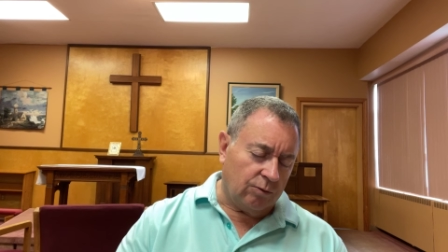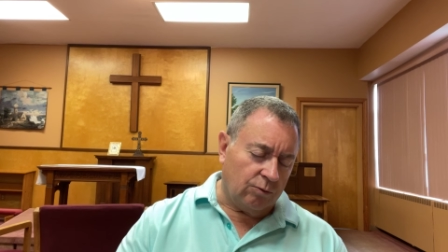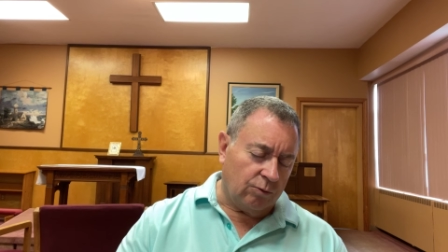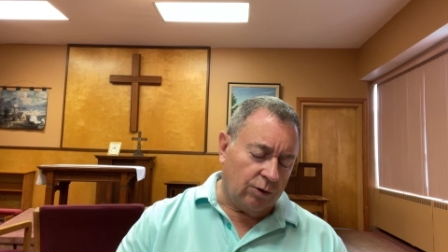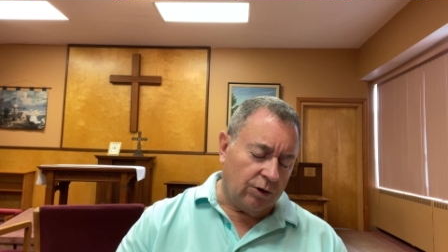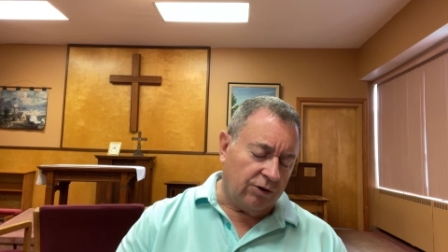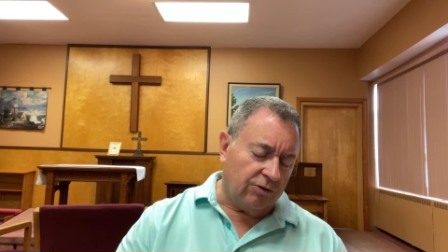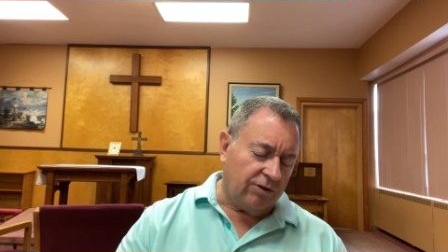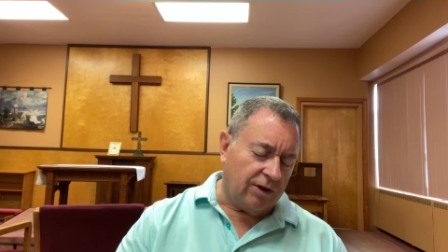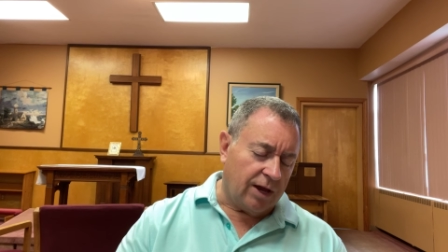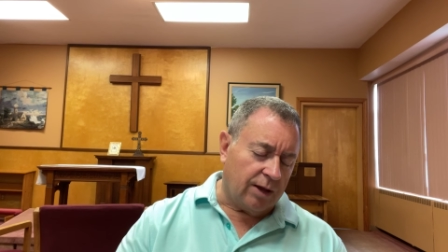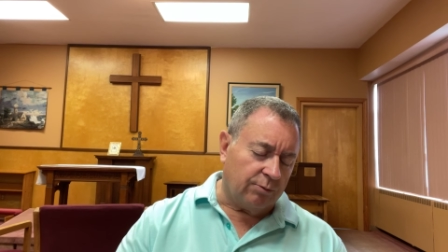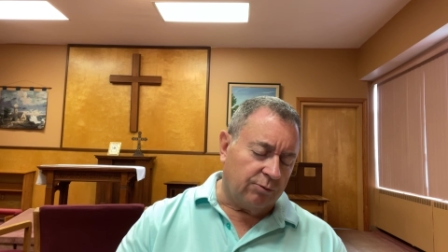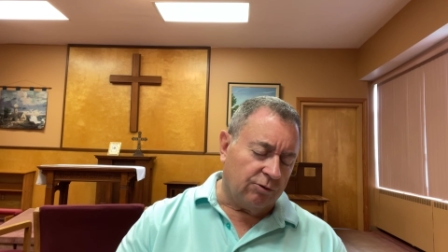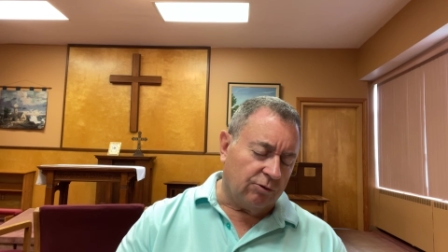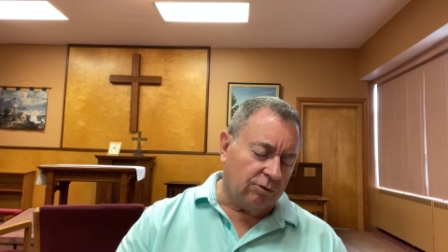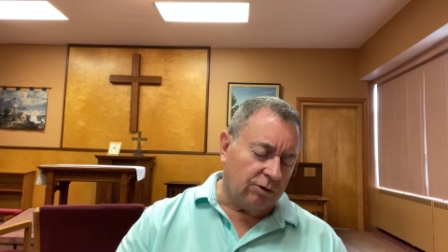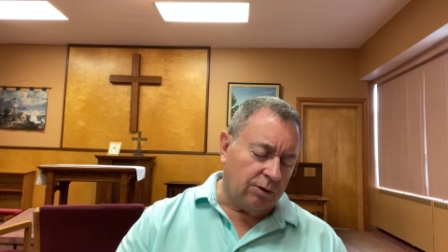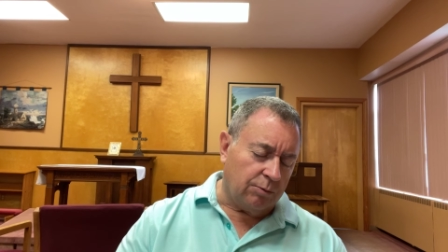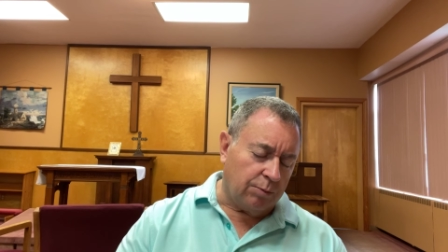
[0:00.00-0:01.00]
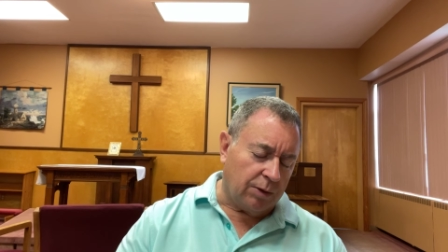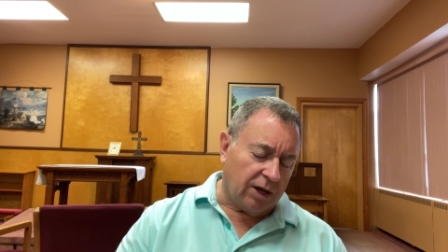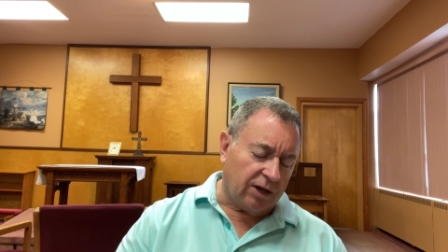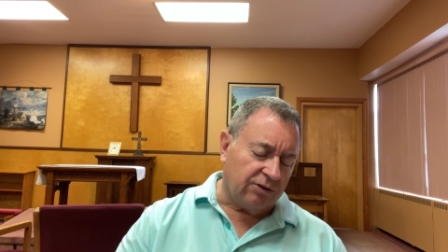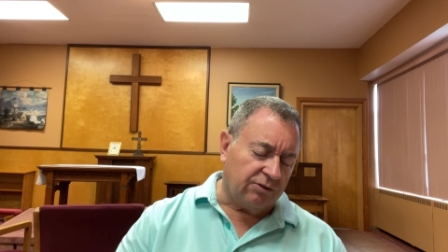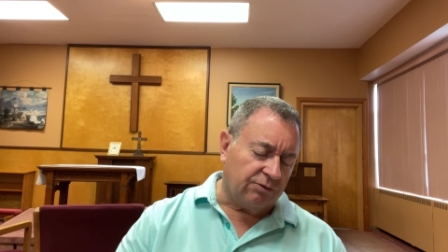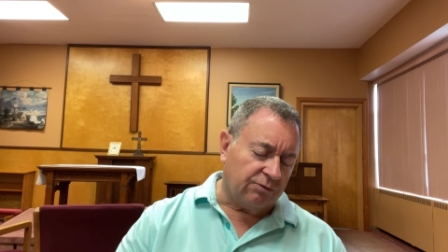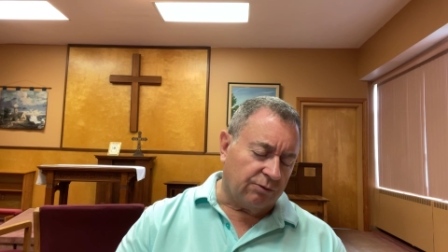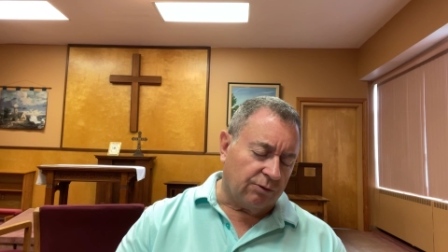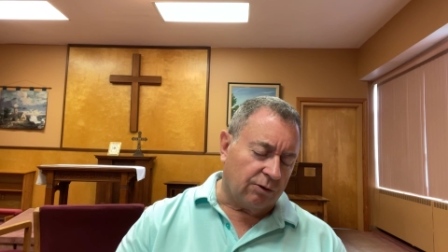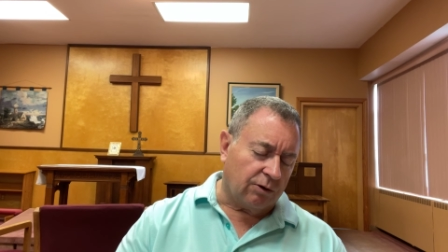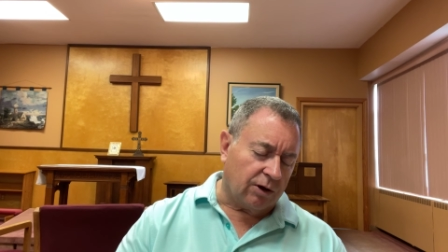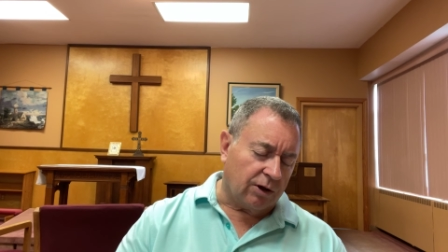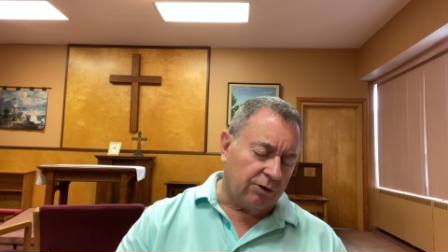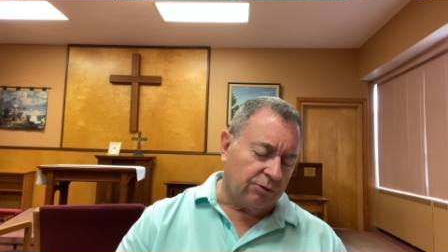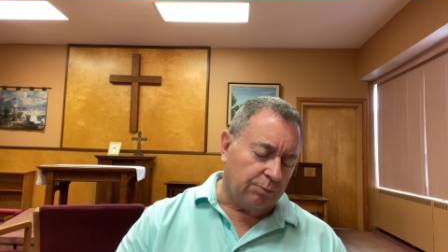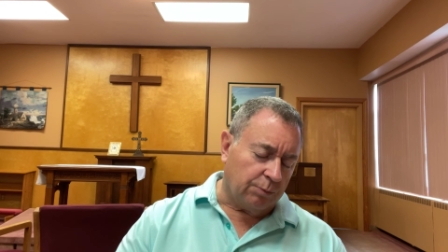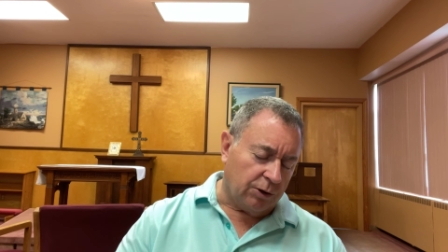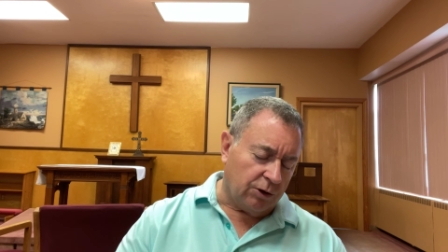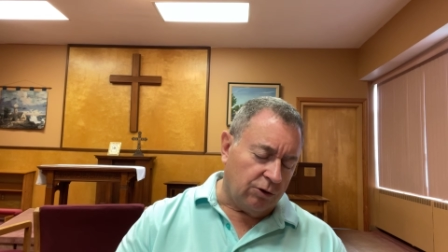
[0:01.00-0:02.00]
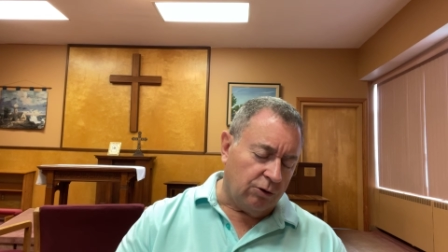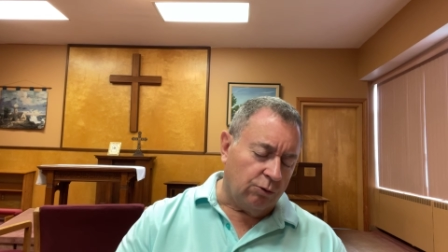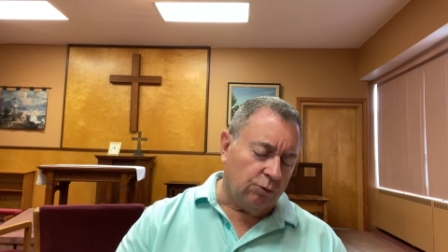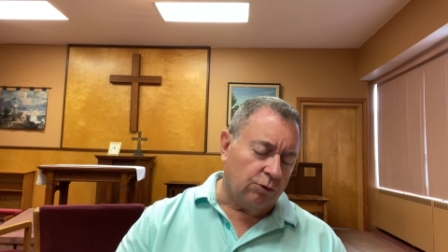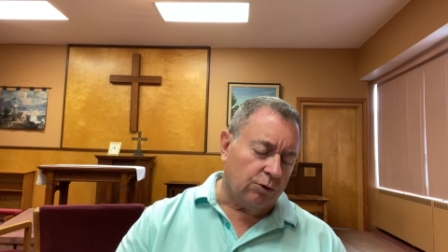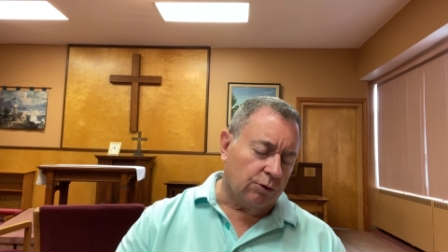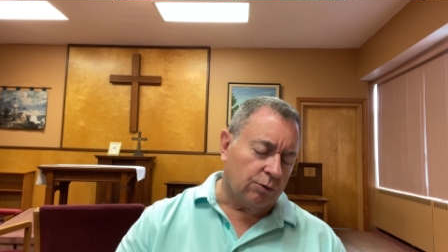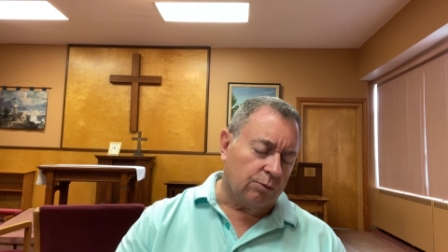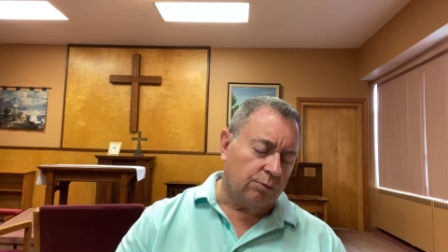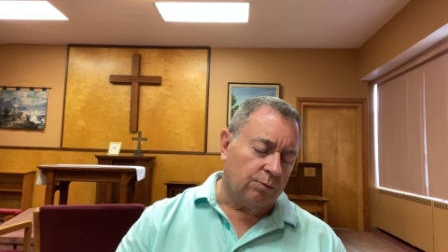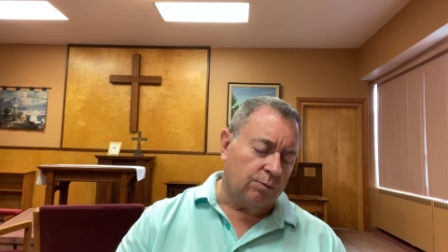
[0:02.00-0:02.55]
what is absolutely best for us, but you do.